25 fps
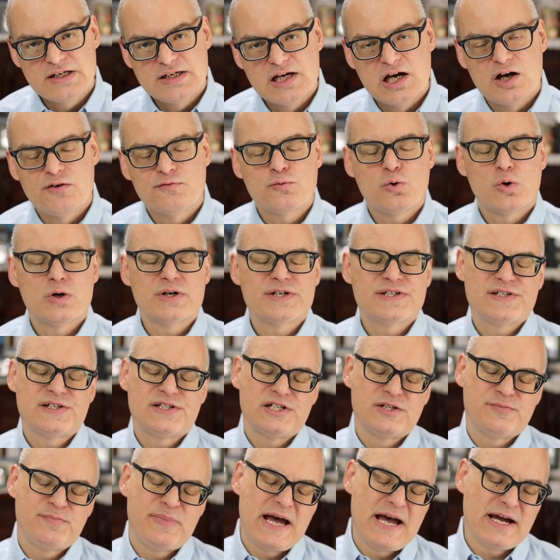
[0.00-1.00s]
Now, of course,
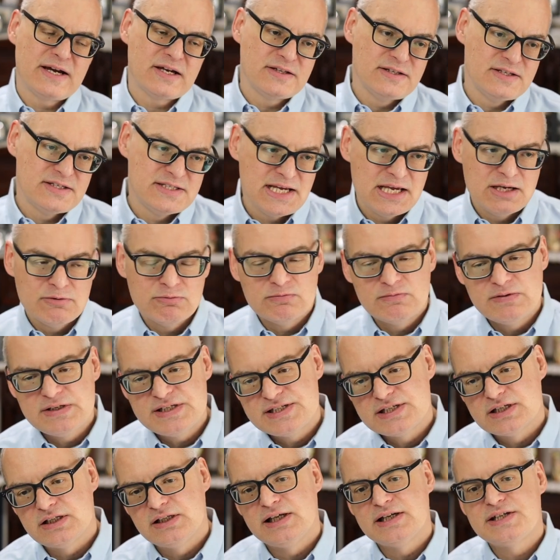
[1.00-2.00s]
this is back in the day when we
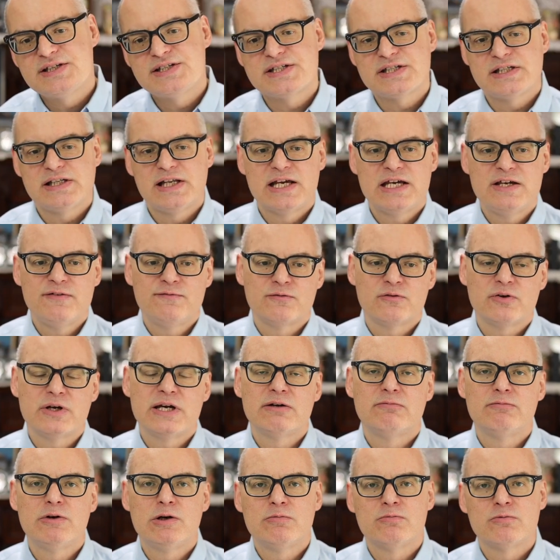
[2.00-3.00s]
still had
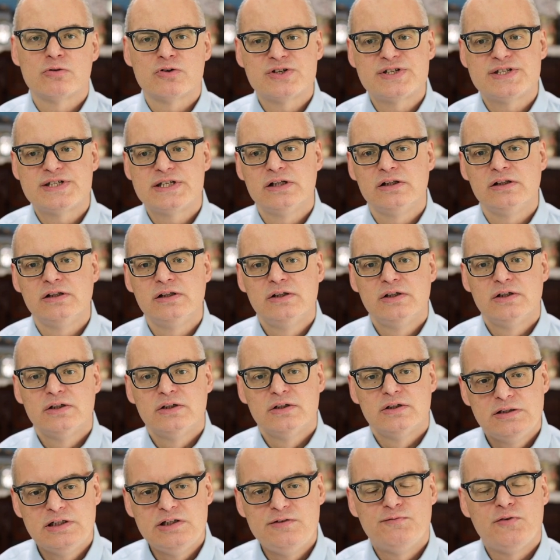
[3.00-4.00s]
slavery and we were still
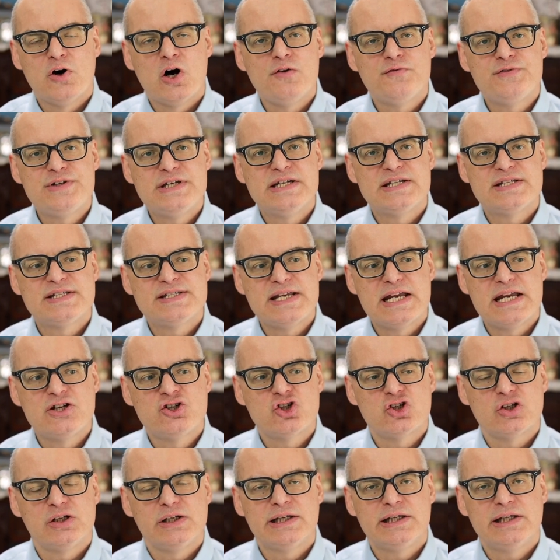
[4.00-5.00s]
involved in
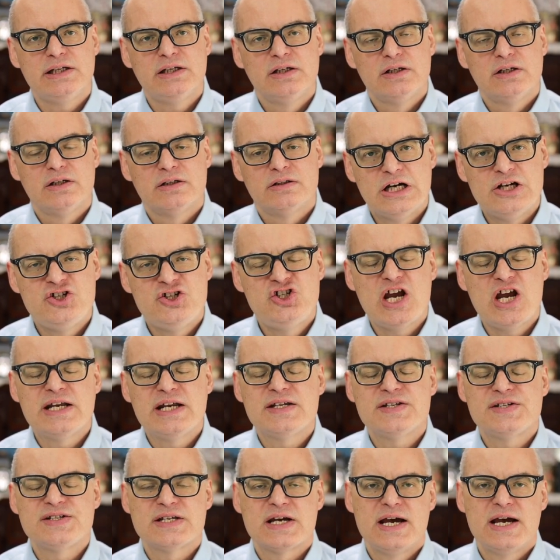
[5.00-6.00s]
essentially a
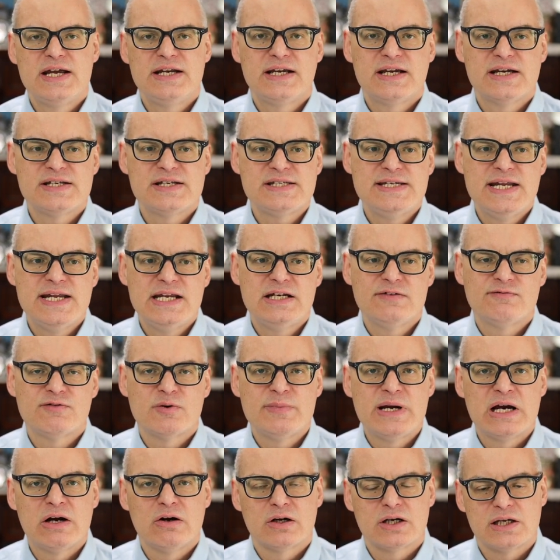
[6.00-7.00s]
genocide against Native
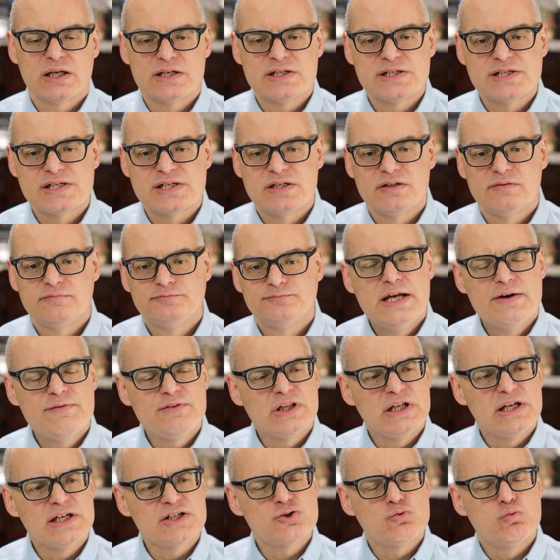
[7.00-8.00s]
Americans.
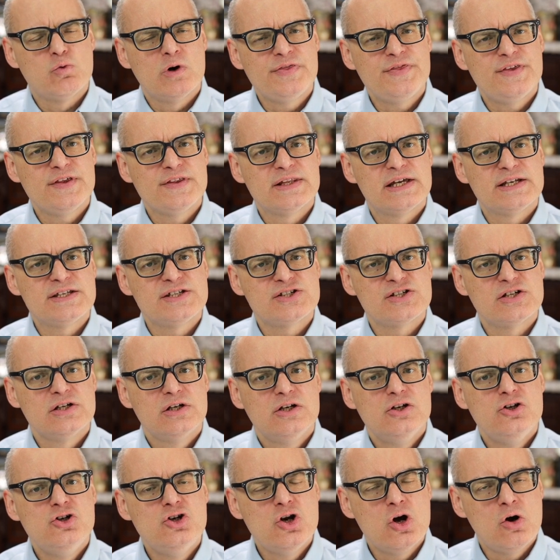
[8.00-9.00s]
Nevertheless, one thing that's
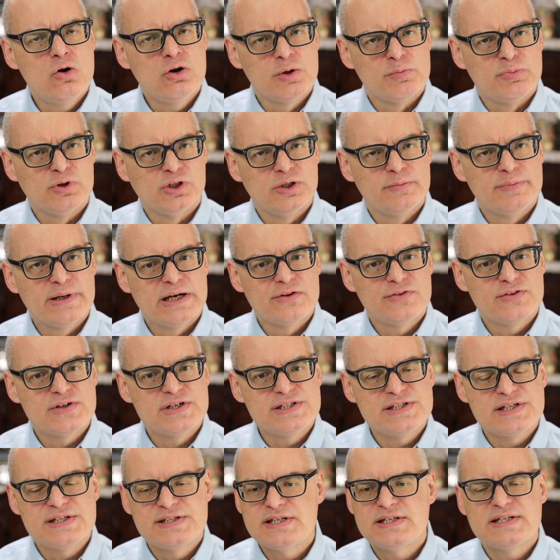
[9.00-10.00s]
notable about
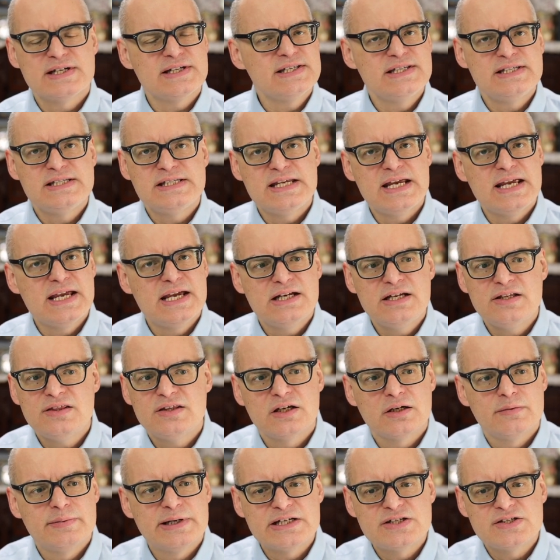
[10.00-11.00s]
this is it doesn't say
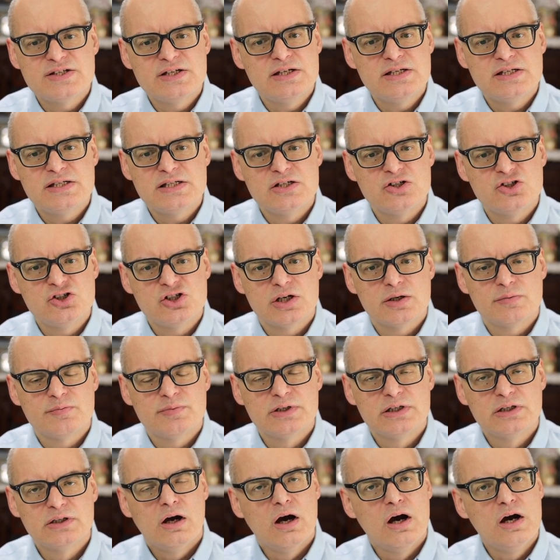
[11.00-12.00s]
anything about citizenship.